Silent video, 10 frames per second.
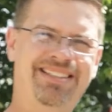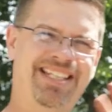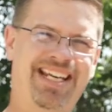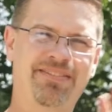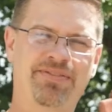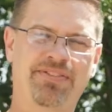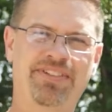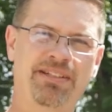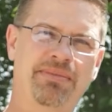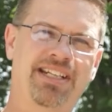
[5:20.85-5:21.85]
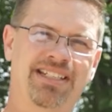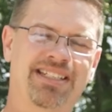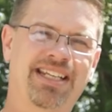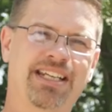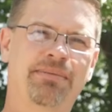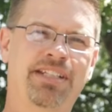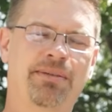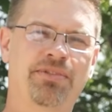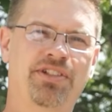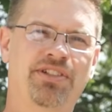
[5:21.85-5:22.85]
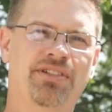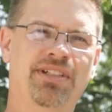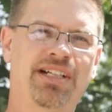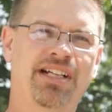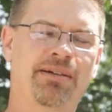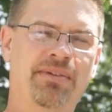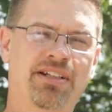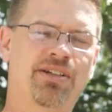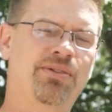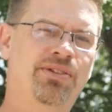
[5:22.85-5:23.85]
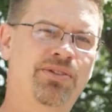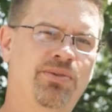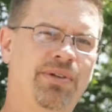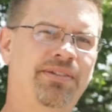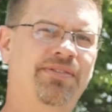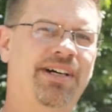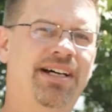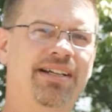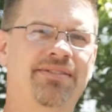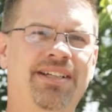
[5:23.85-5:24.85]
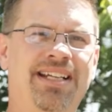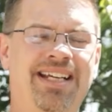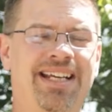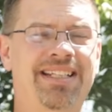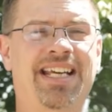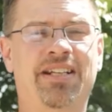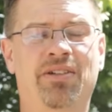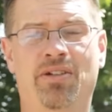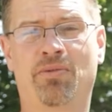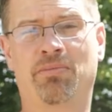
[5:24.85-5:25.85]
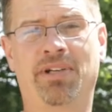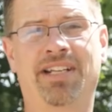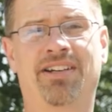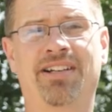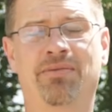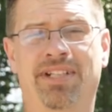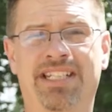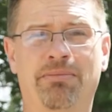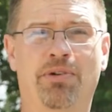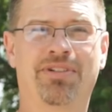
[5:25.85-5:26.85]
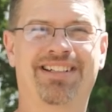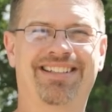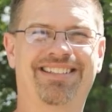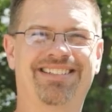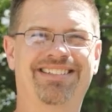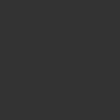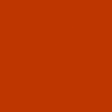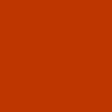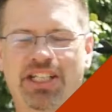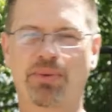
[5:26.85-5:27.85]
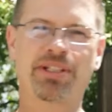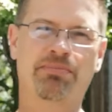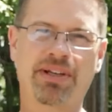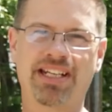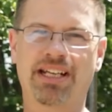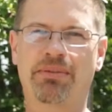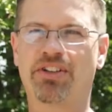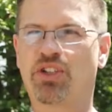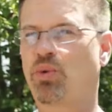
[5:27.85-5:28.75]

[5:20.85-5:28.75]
10-15 minutes to get up to temperature. I'm going to go at 225, and then we'll bring it on and we'll get smoking. So it's been about